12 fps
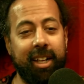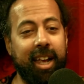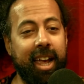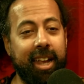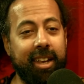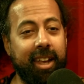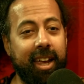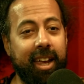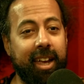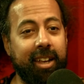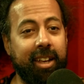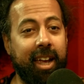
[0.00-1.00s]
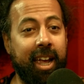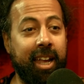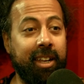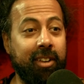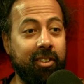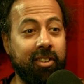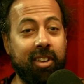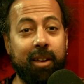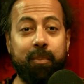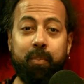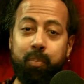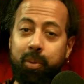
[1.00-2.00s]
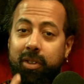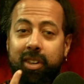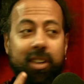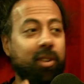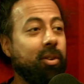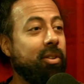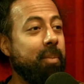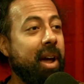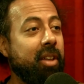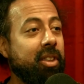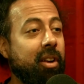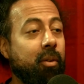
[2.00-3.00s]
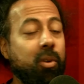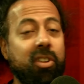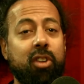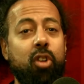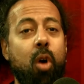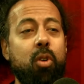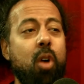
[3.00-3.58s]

and he just like puts it into his mouth, and everyone's like, no,